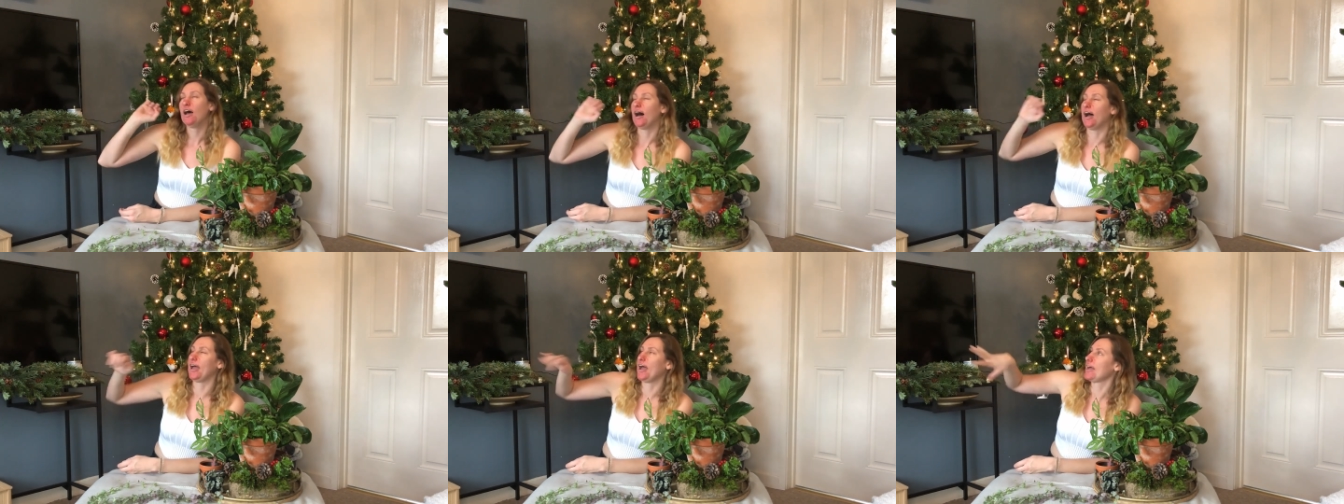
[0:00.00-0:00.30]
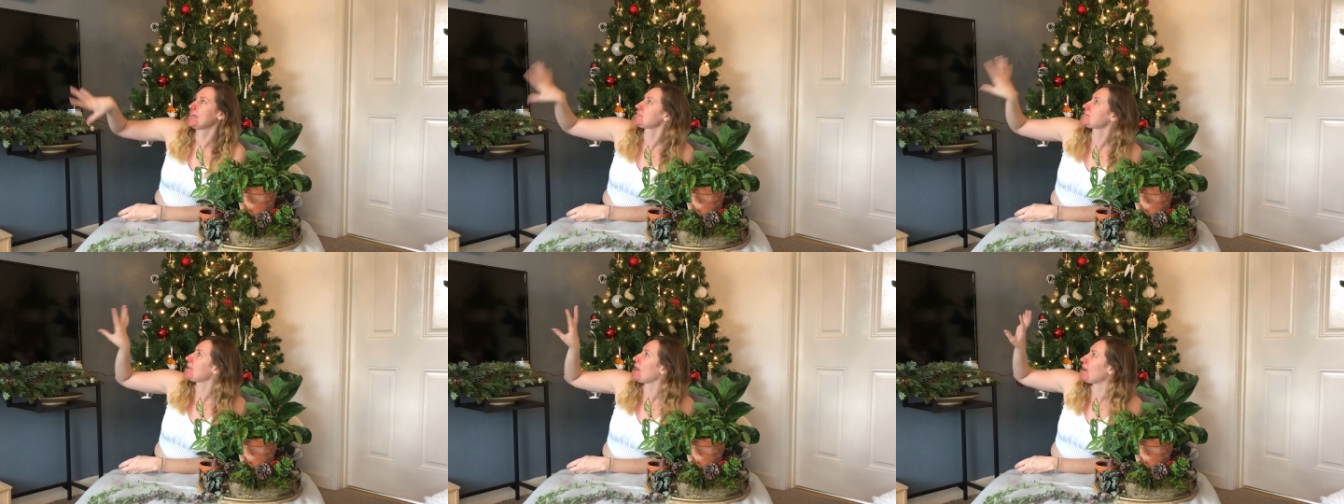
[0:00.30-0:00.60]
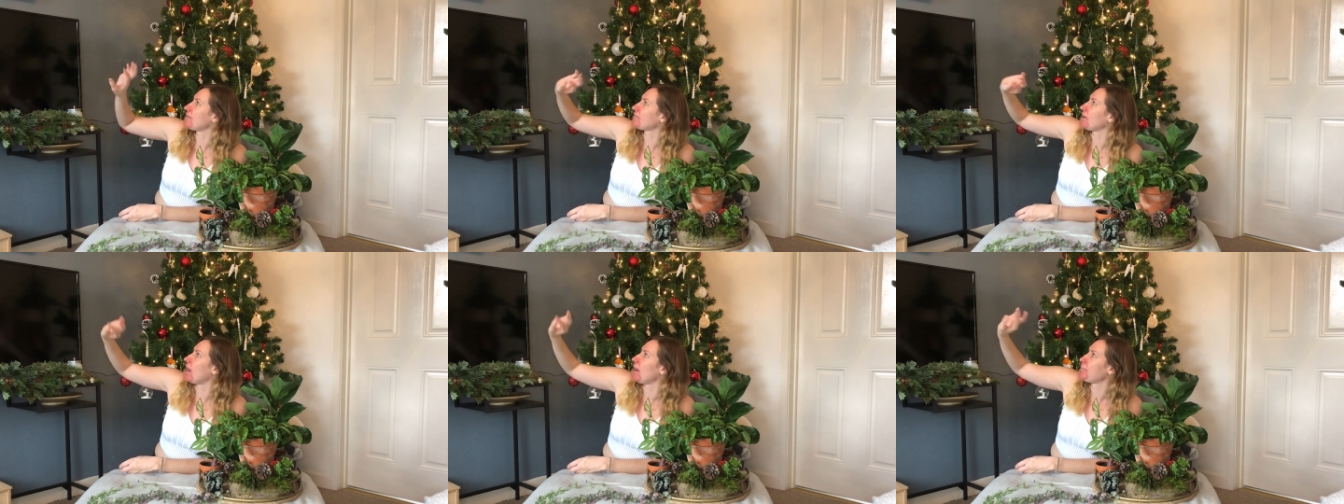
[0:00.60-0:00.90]
actually
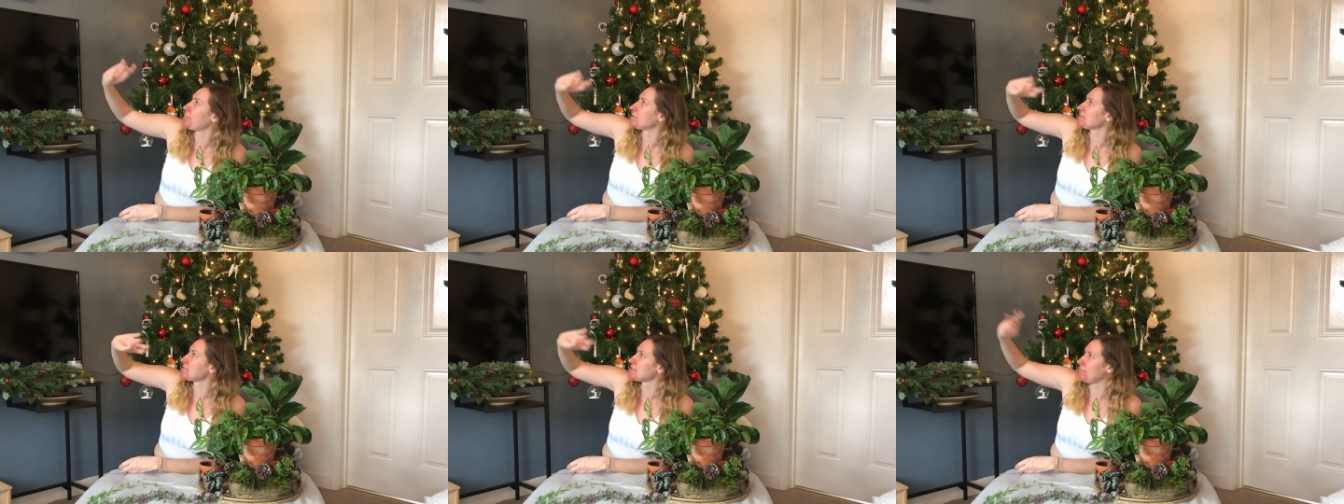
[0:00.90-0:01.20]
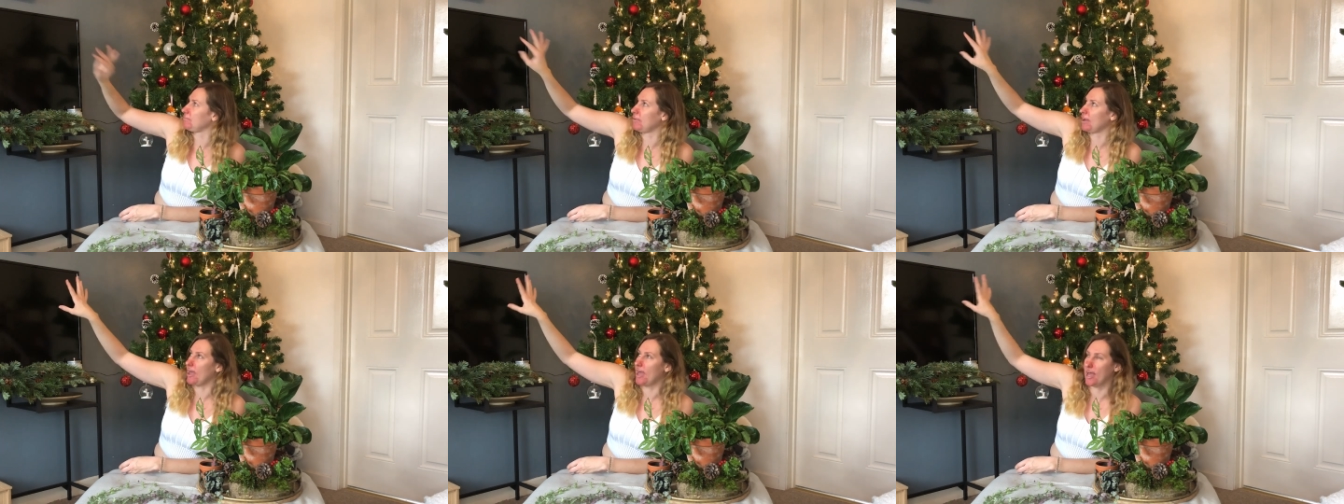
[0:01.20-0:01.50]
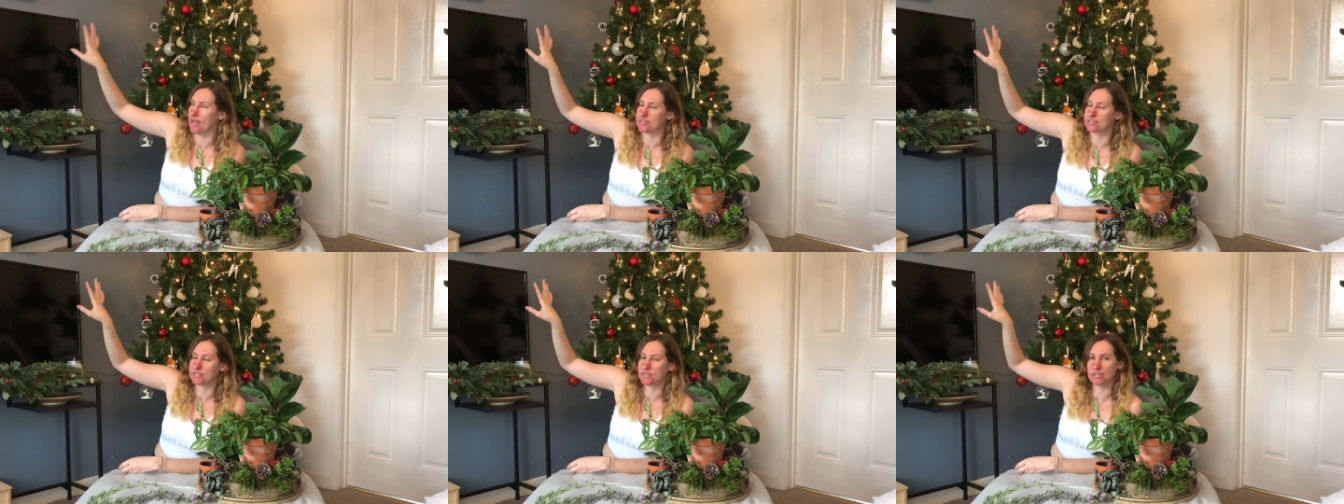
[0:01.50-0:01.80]
have it up on some of my
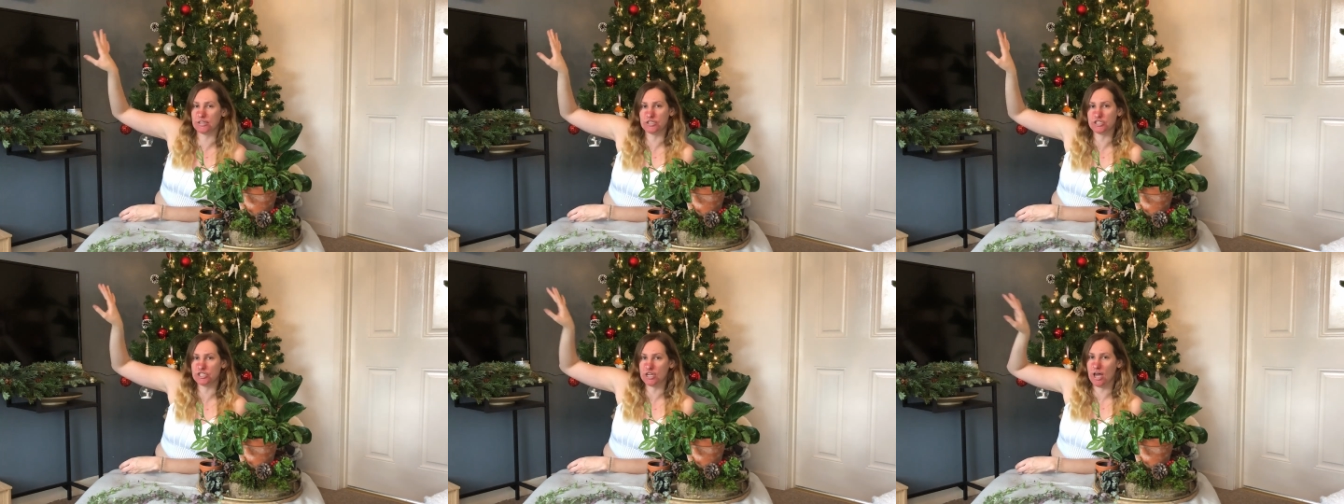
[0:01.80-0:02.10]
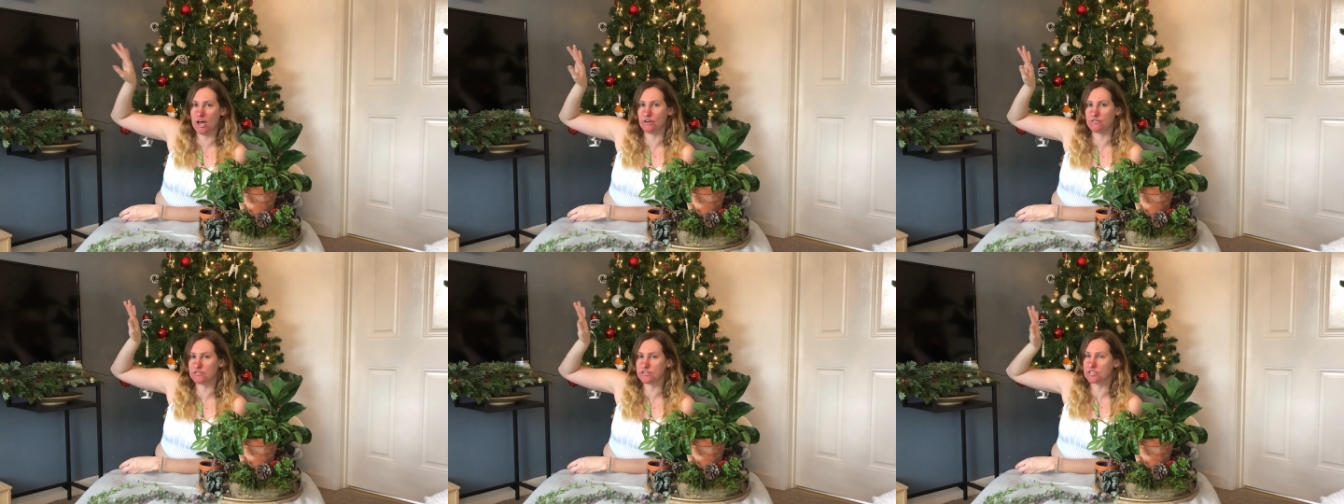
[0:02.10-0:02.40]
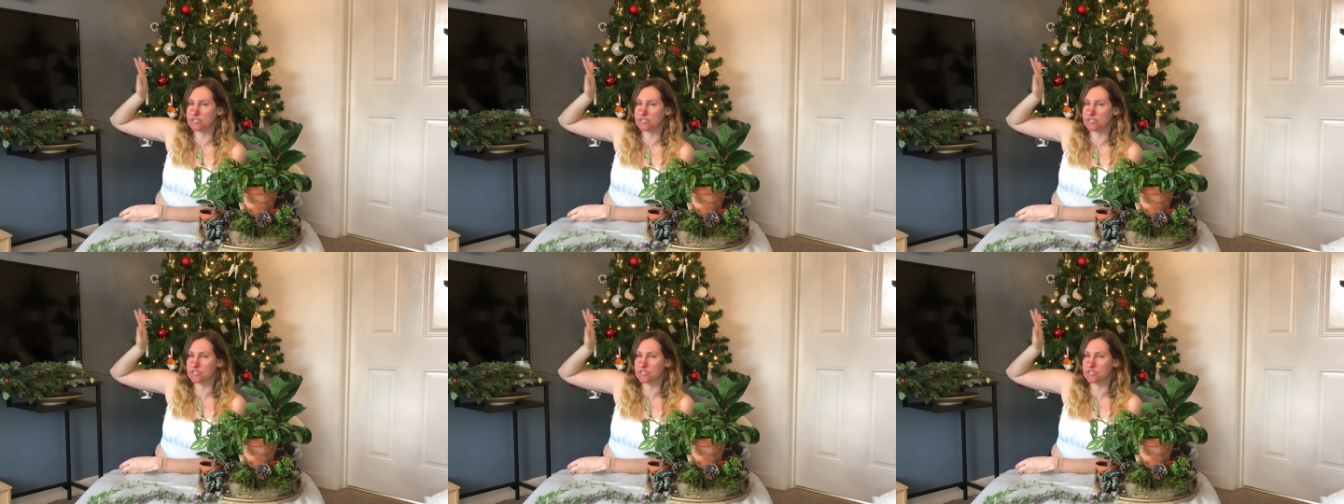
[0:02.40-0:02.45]
hexagon shelves